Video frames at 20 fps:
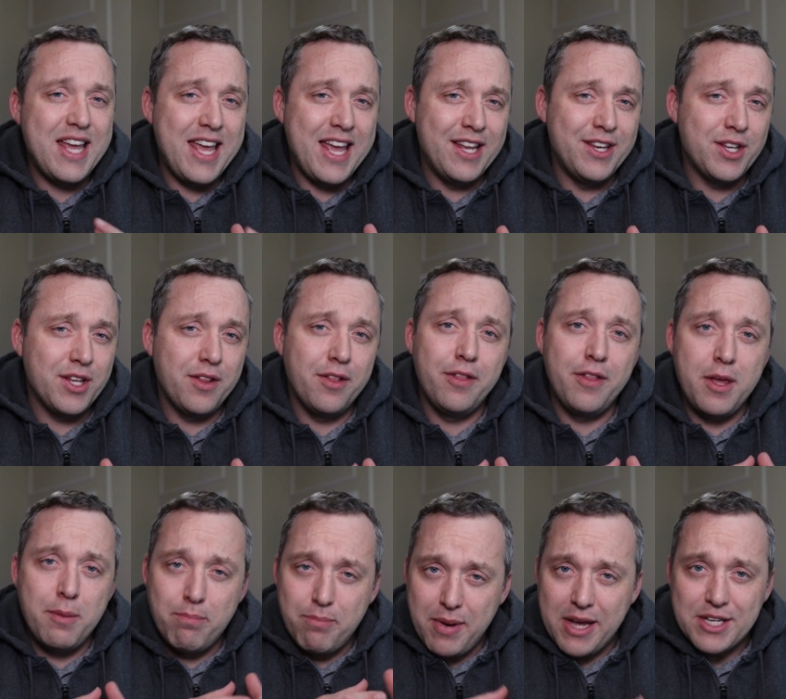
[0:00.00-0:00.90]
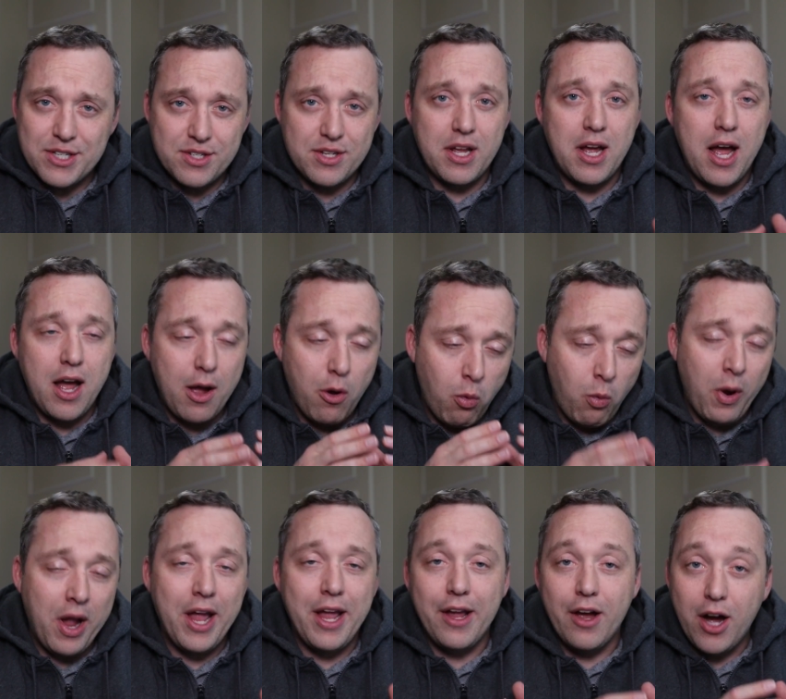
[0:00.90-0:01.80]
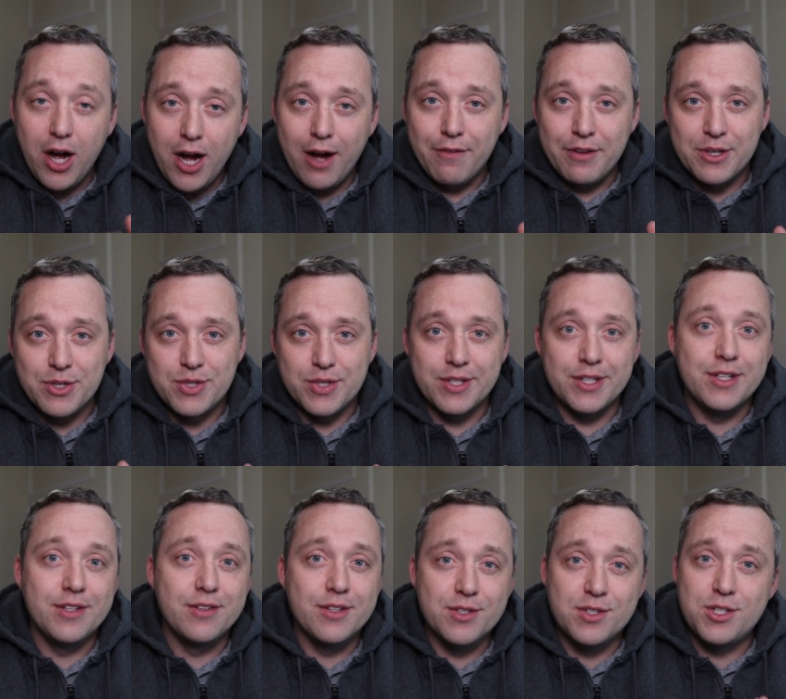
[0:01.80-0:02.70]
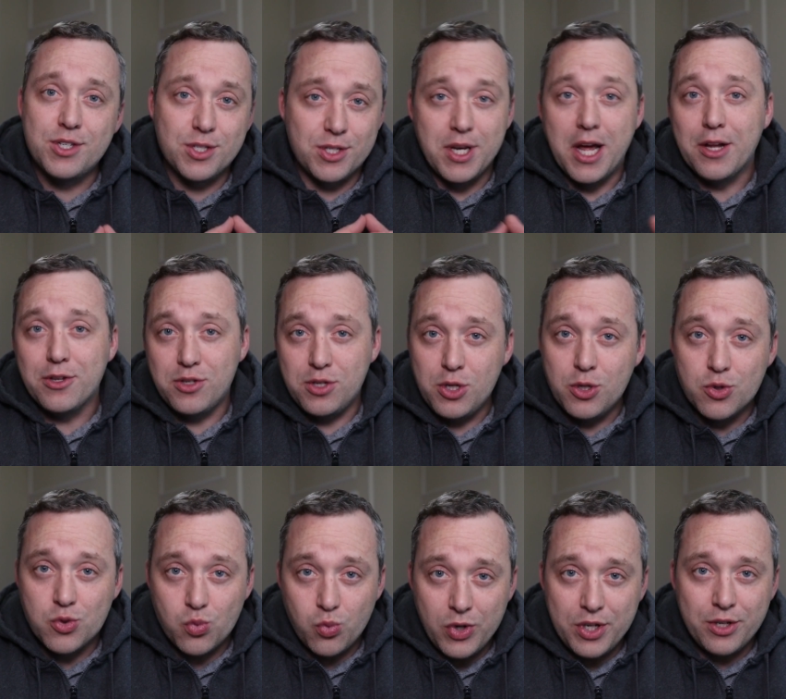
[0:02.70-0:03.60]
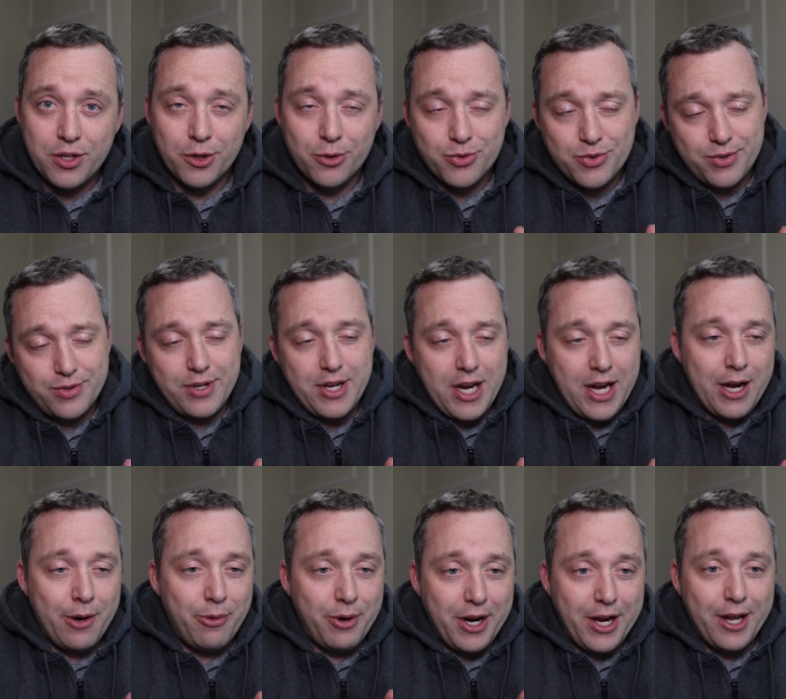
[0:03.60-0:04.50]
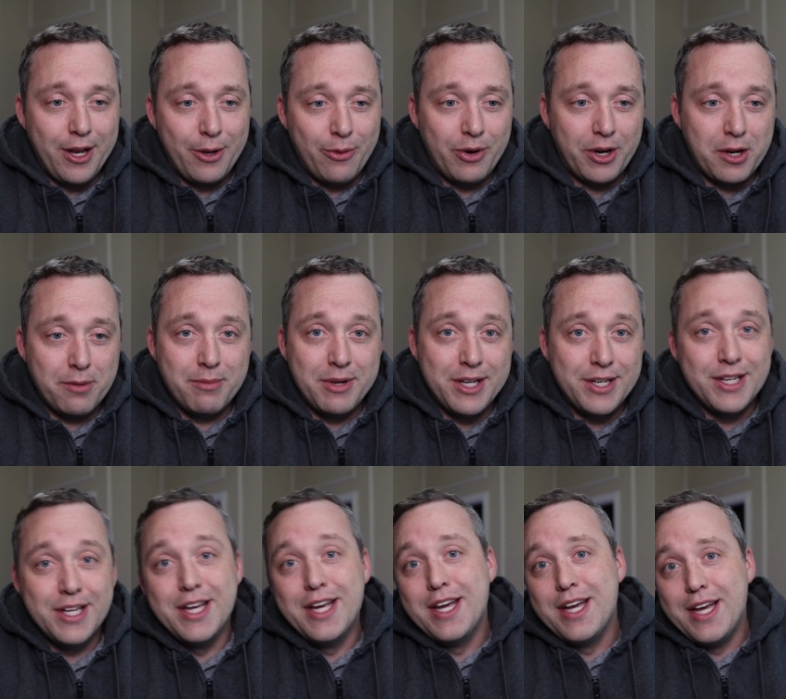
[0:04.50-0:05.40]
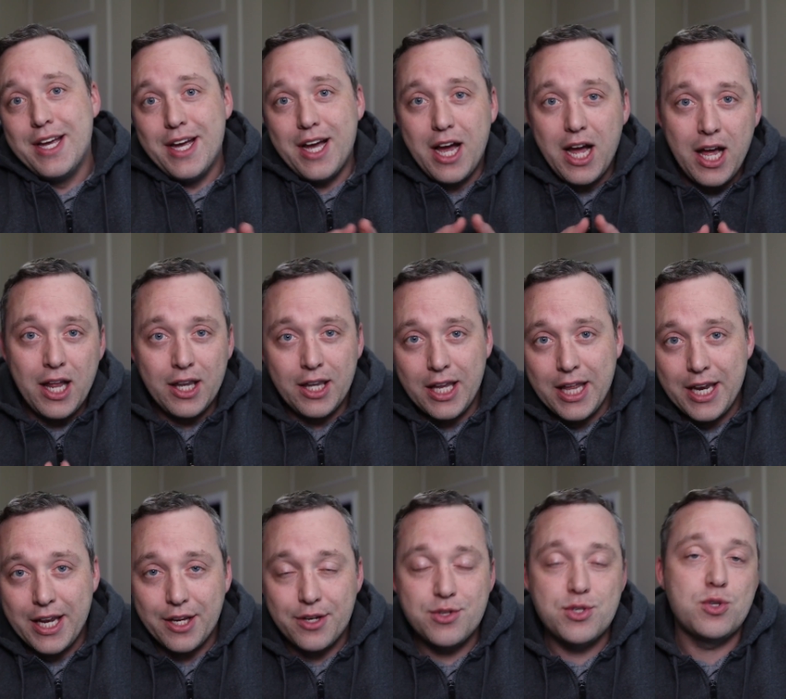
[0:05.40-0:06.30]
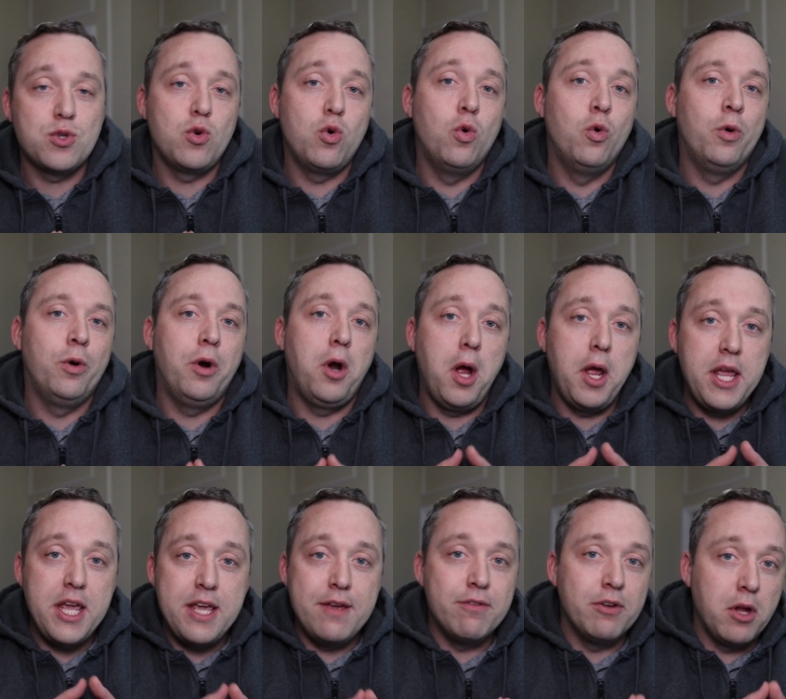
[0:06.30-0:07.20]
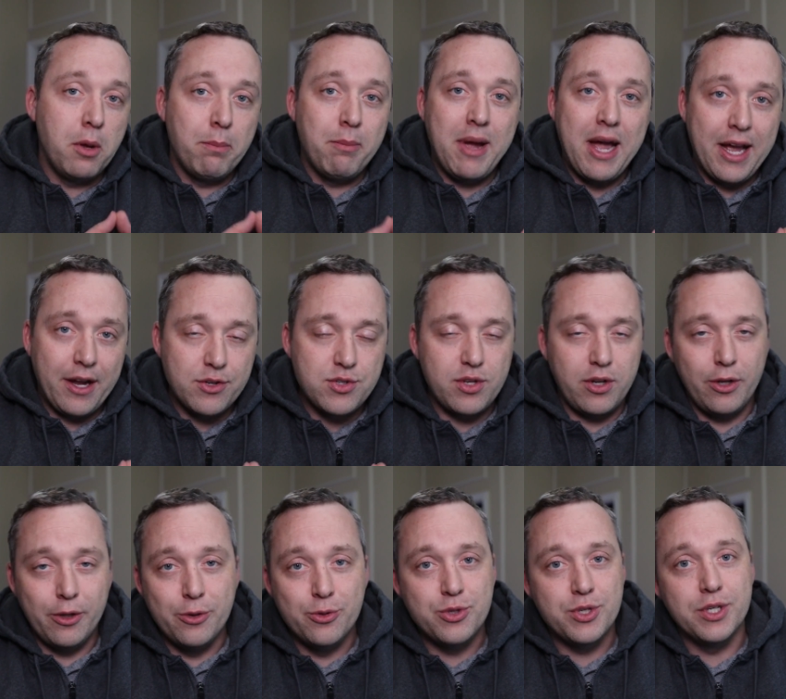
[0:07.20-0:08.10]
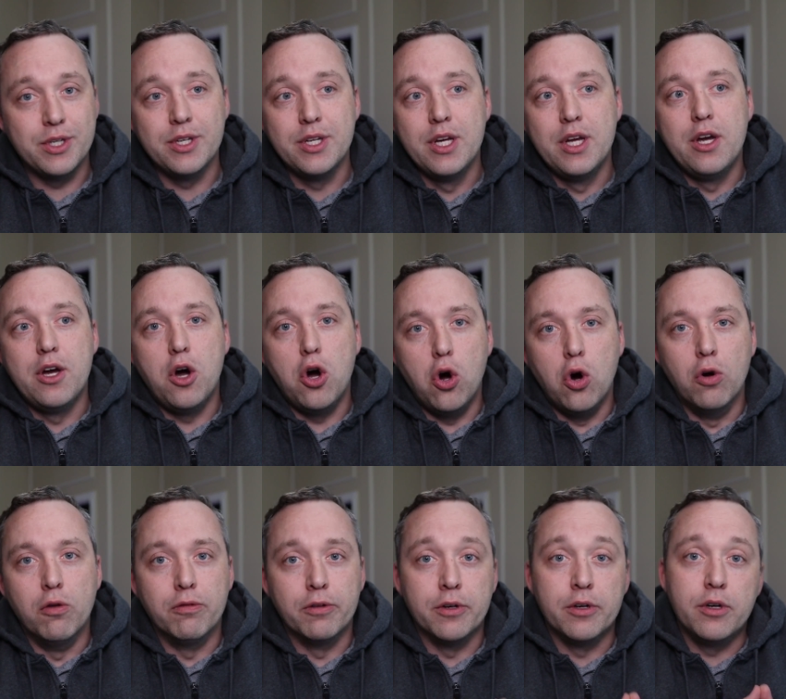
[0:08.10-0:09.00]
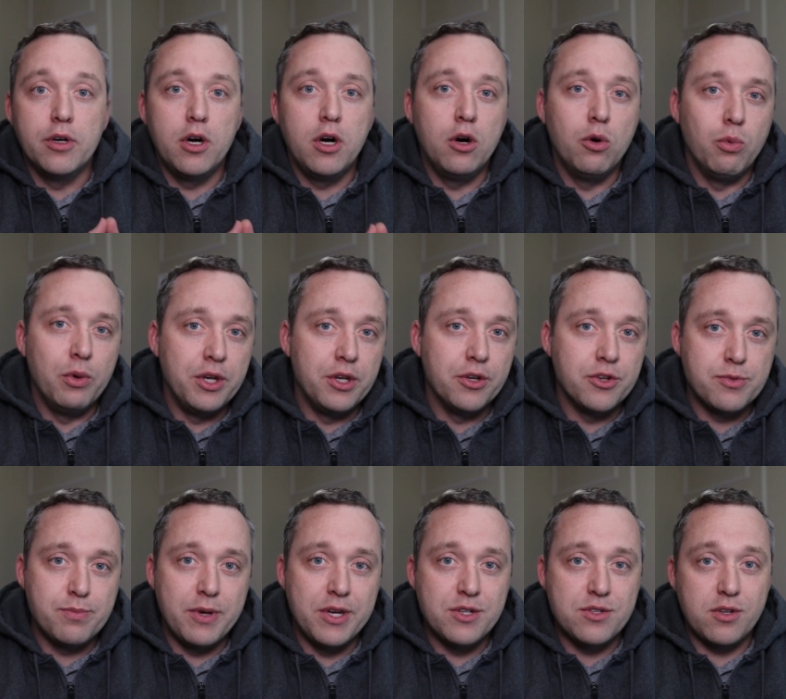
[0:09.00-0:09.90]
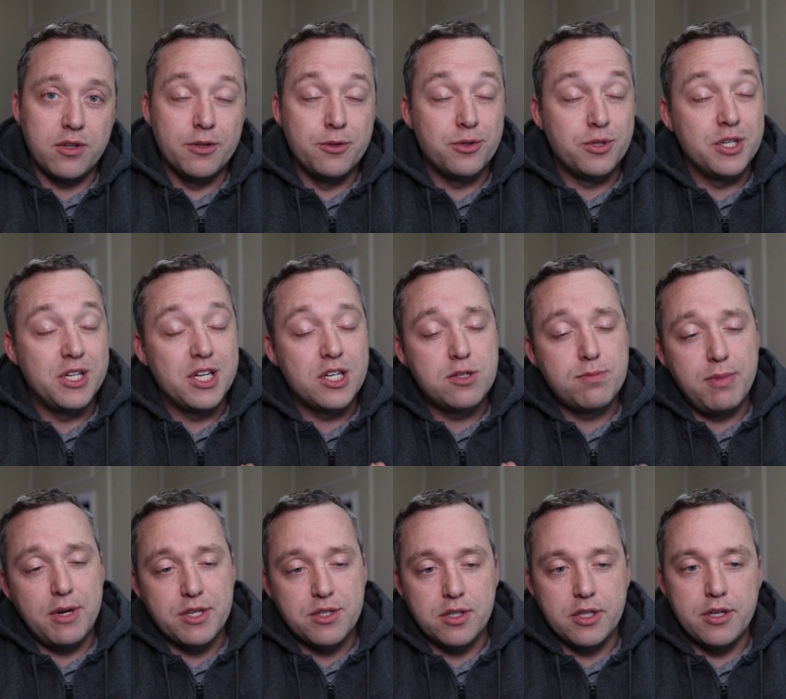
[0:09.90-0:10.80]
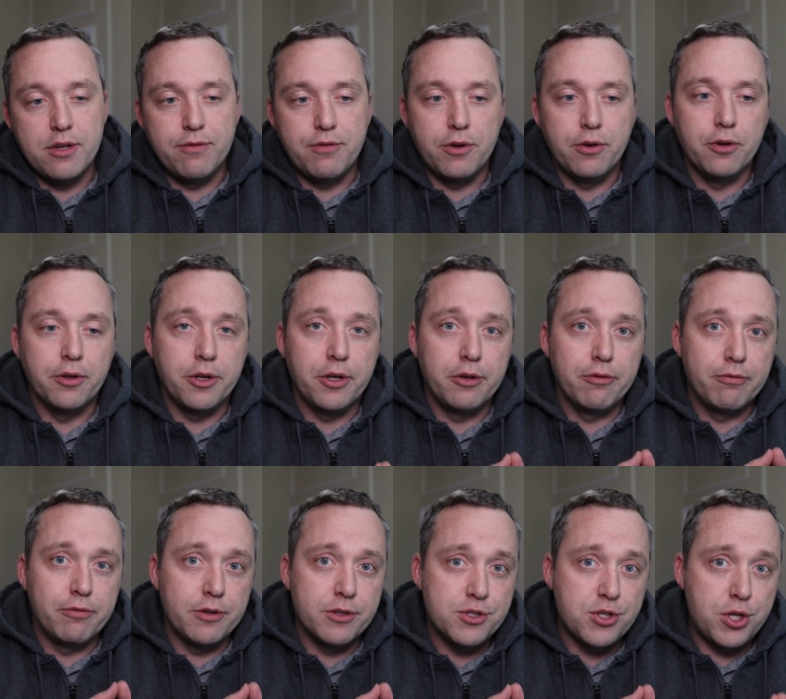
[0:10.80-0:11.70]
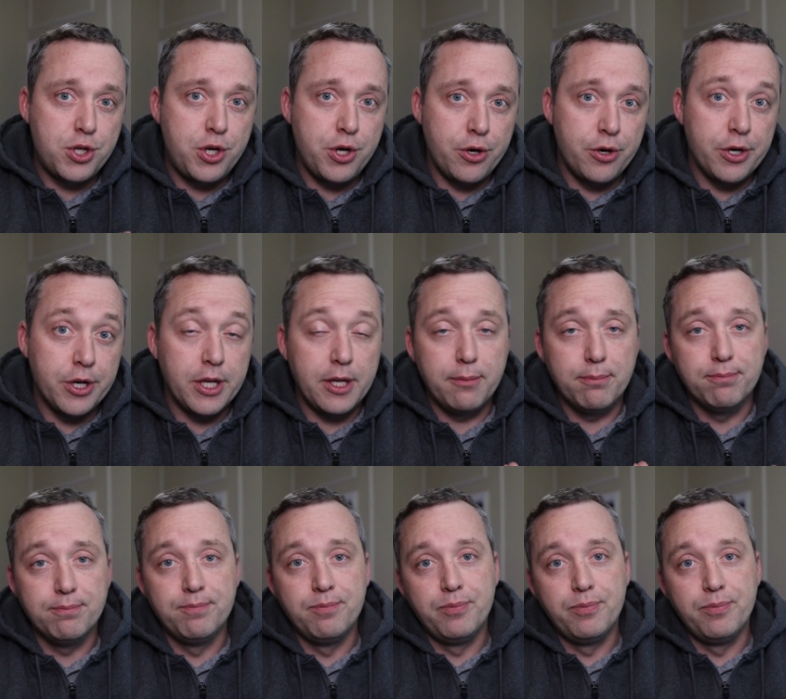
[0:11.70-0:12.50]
And the best way, obviously, is just not to use Windows. I would highly recommend a Linux or even a Mac solution over a Windows-based solution, especially if you're looking for security.